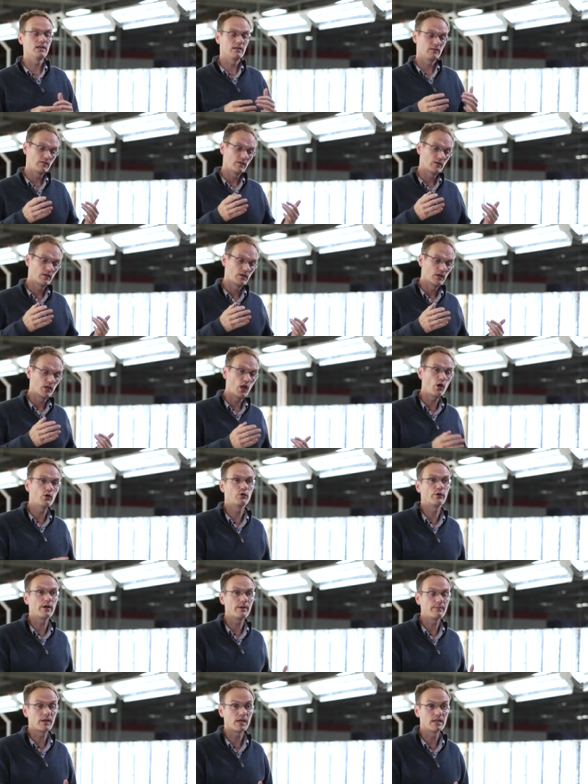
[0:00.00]
which in low
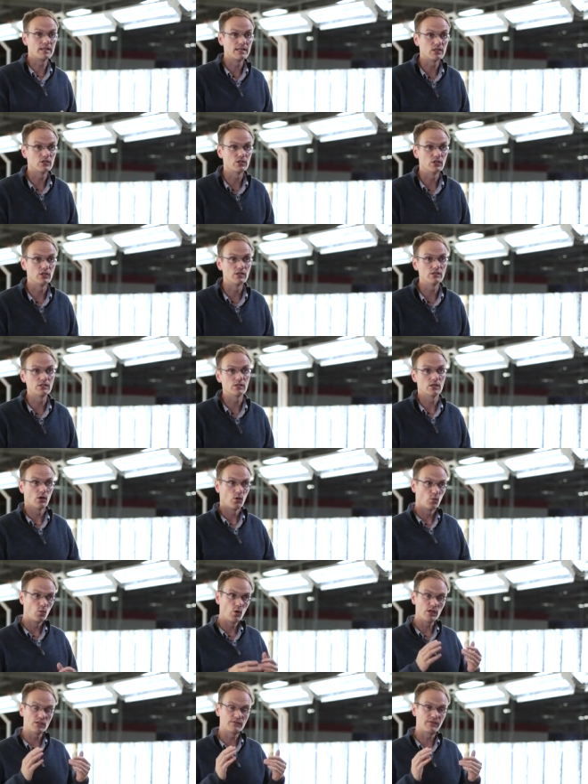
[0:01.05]
grip conditions
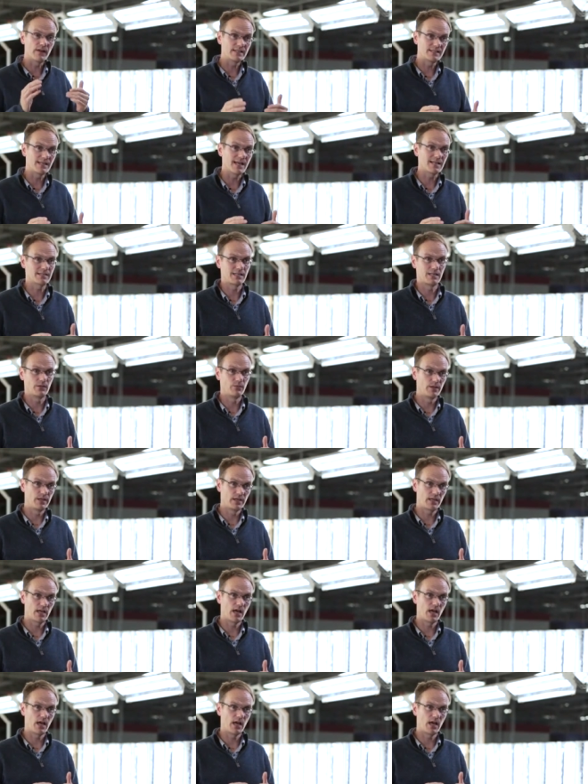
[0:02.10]
works fantastic with a